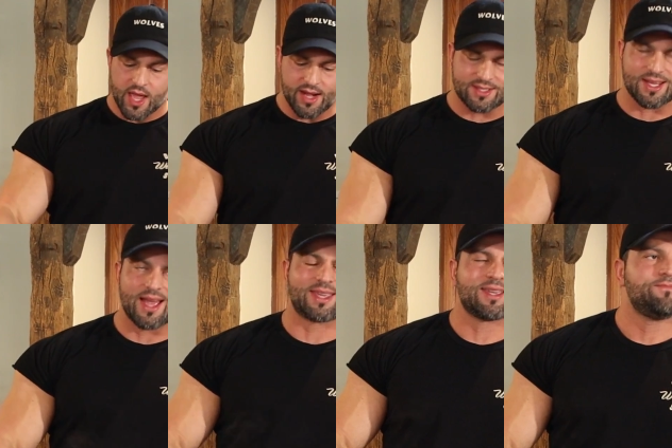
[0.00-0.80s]
and it's
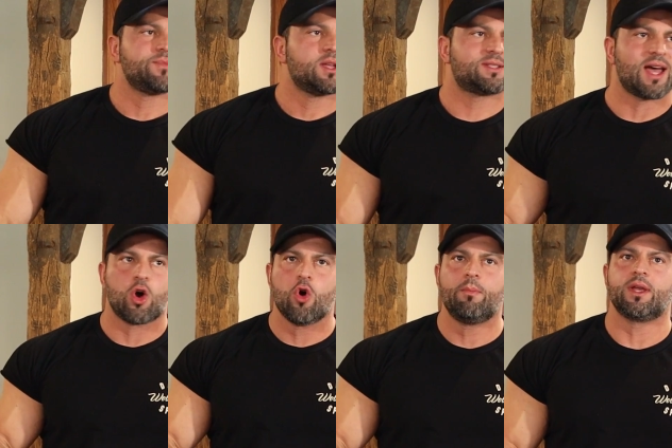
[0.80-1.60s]
like it's not
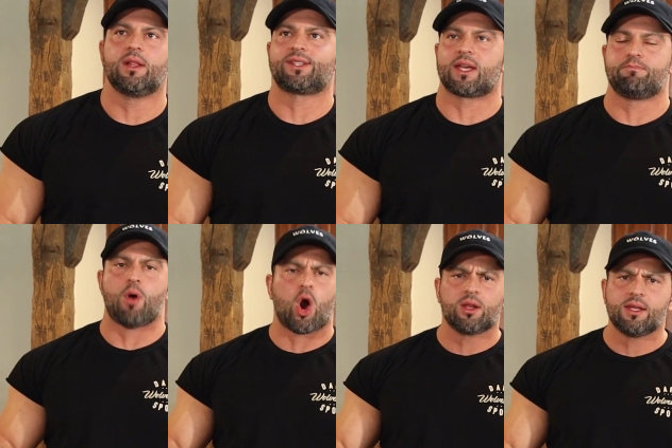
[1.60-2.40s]
oatmeal. It's like
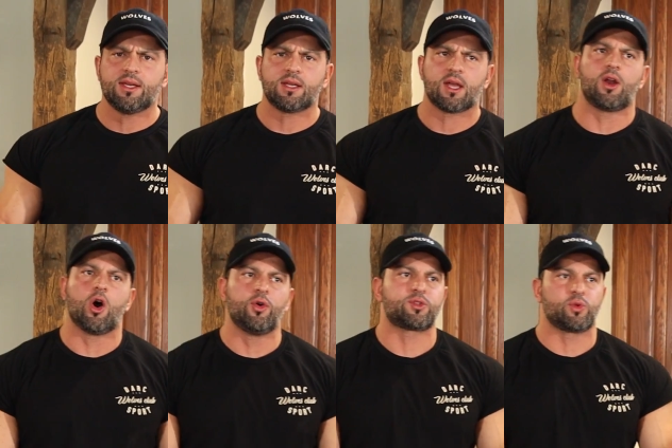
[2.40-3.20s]
barley and
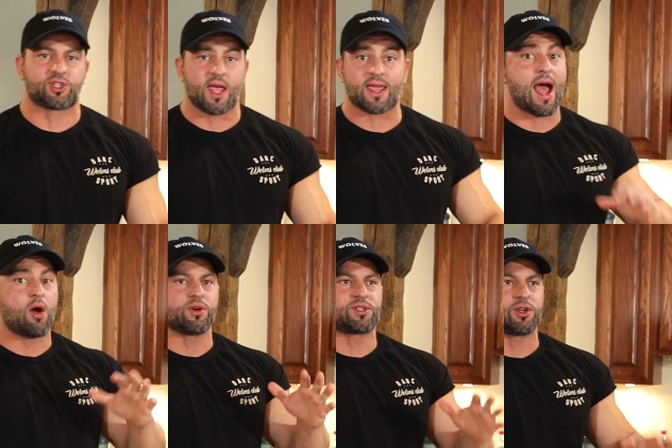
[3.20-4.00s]
oats, which take
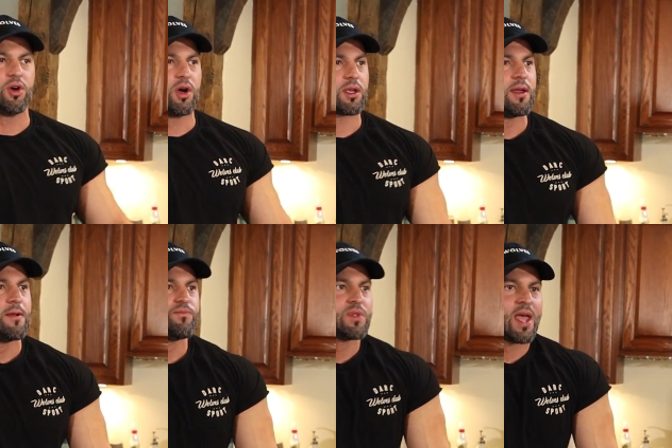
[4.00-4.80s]
hours to cook,
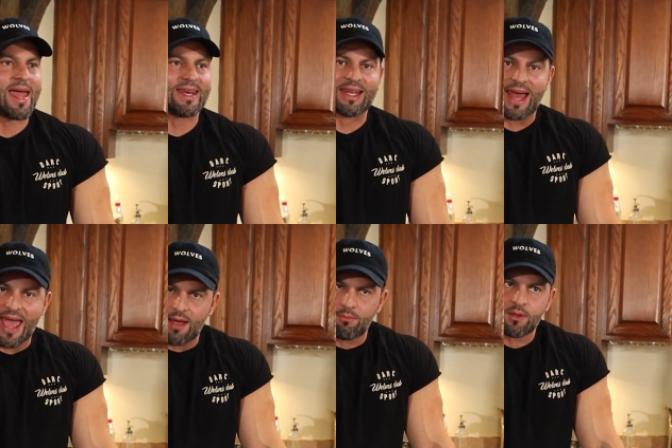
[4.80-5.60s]
and
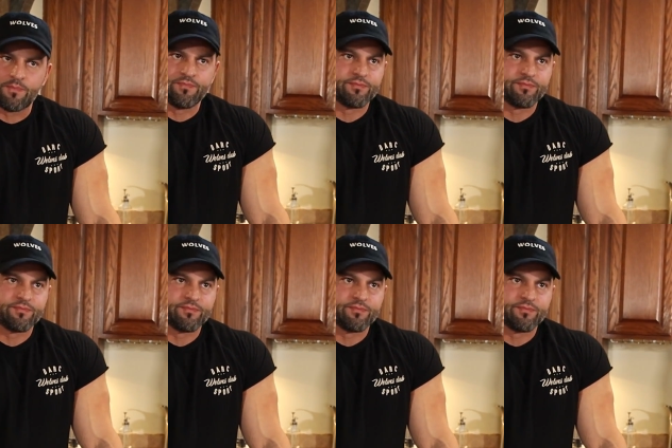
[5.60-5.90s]
lamb,